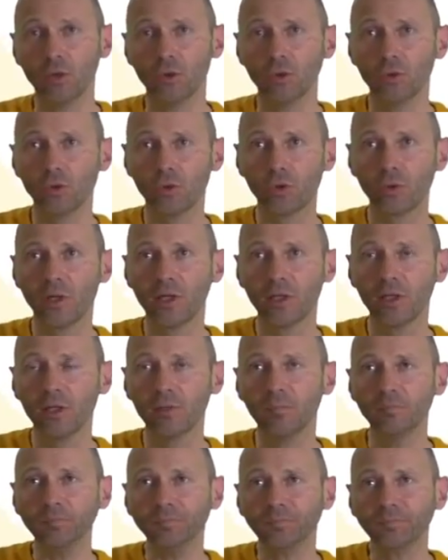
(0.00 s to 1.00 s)

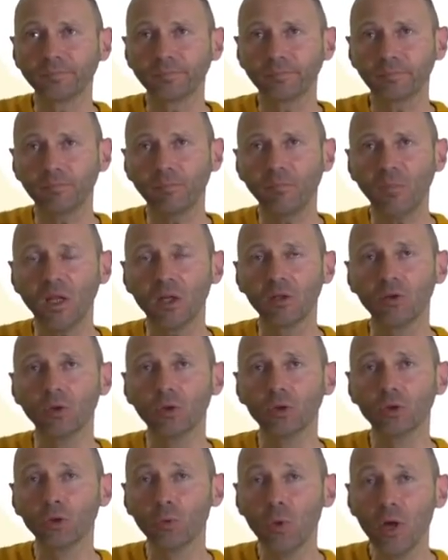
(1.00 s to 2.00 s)
Usually,
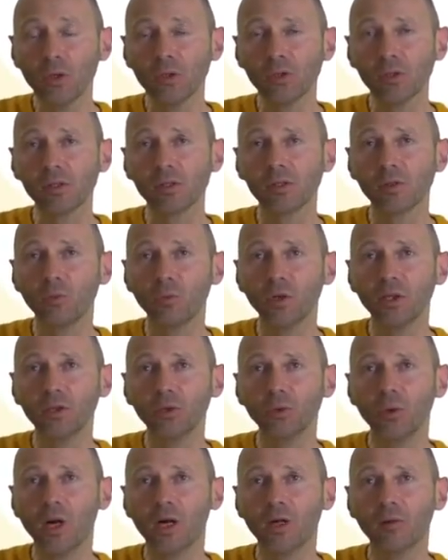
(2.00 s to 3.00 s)
the trunks, when
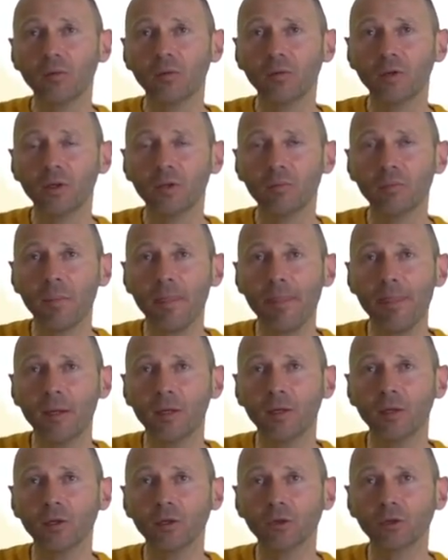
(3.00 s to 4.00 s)
you have a
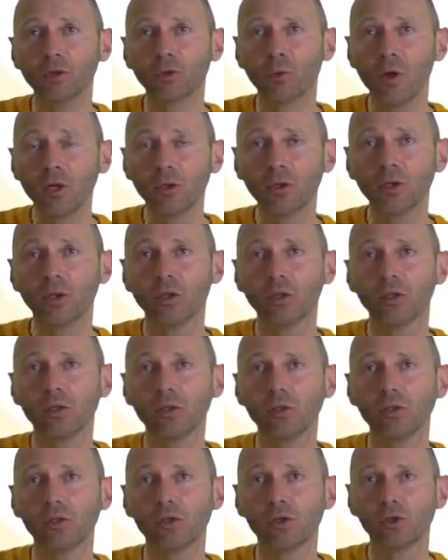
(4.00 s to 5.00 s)
trunk
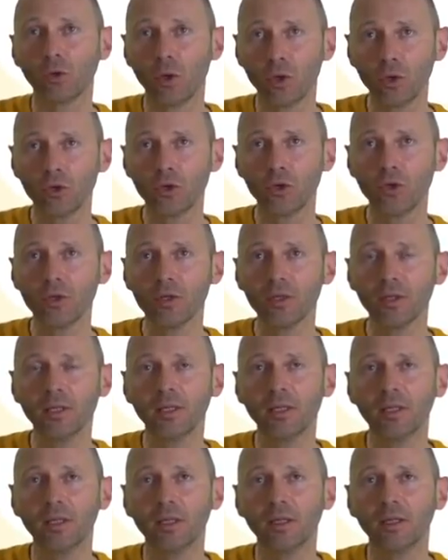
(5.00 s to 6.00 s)
structure
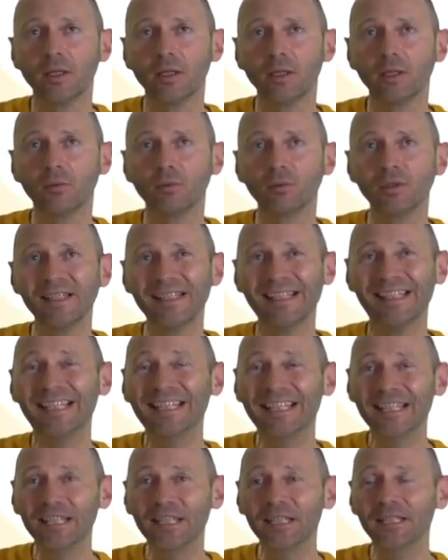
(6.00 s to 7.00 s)
with
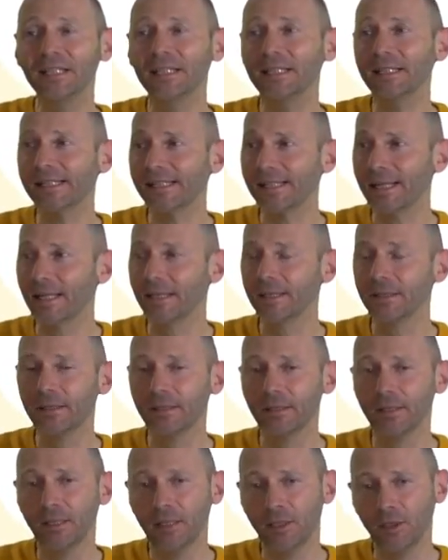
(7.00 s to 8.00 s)
lignin
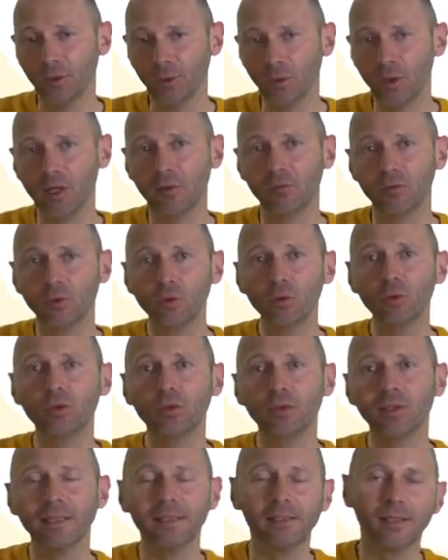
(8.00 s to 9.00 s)
inside, you have
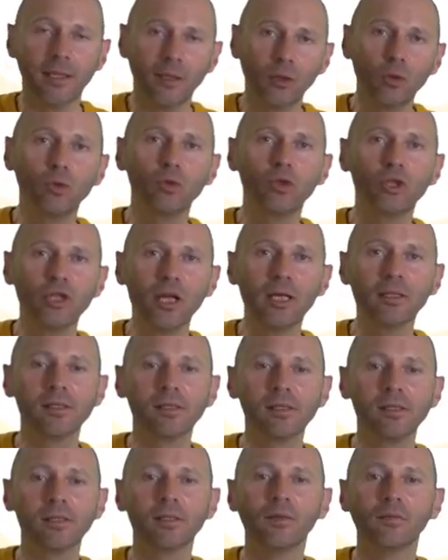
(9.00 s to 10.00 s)
good
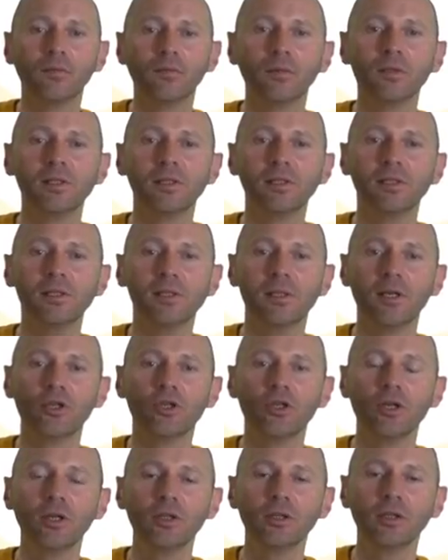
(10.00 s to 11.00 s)
chances of
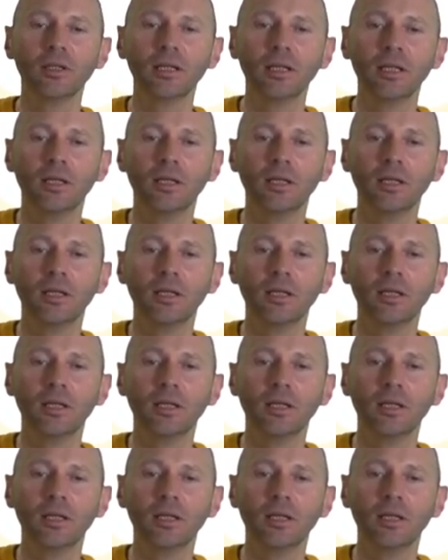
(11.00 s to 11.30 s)
fossilization.